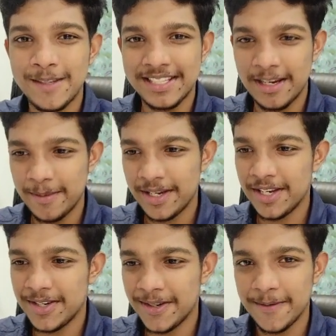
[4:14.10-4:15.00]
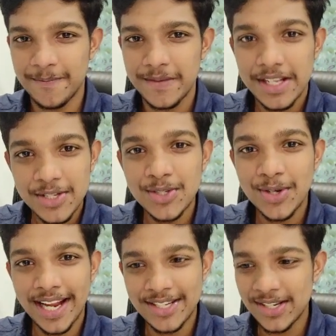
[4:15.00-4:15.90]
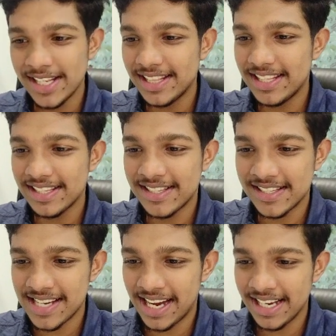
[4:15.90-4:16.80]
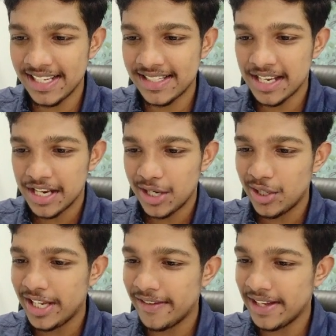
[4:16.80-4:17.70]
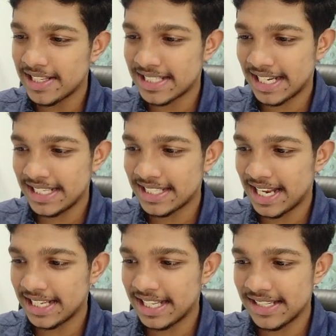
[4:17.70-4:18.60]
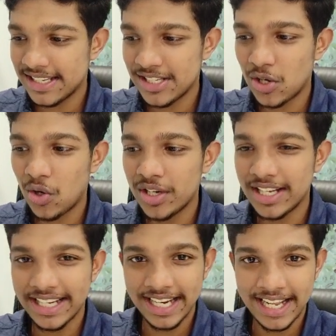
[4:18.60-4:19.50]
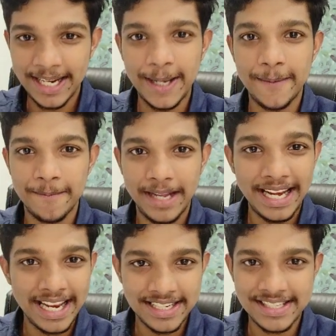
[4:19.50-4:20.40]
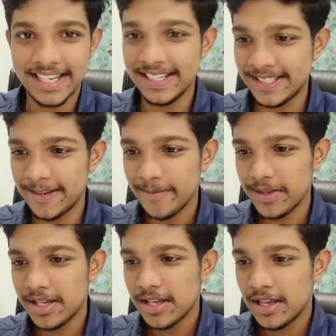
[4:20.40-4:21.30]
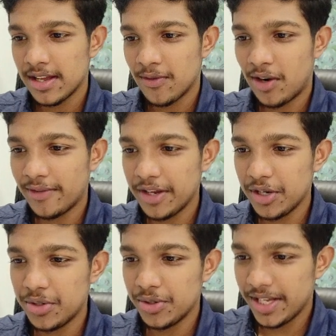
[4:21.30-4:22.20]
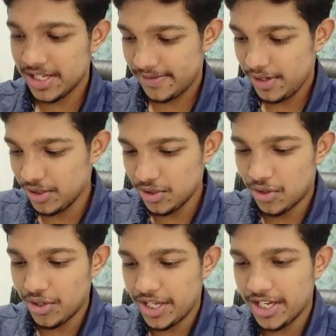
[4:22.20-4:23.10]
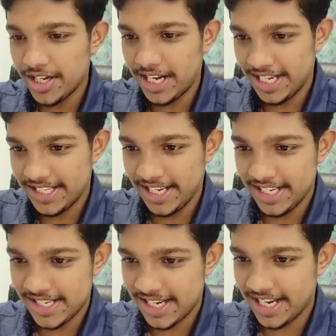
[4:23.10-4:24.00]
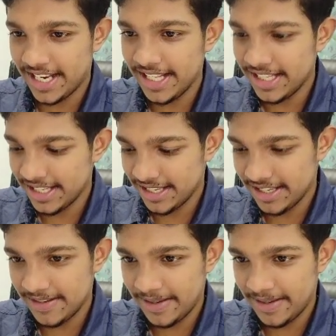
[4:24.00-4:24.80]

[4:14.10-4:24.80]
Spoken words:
this limitation? So actually, these styles, giving styles like this is called inline styles. What we could do is we could go here and say style,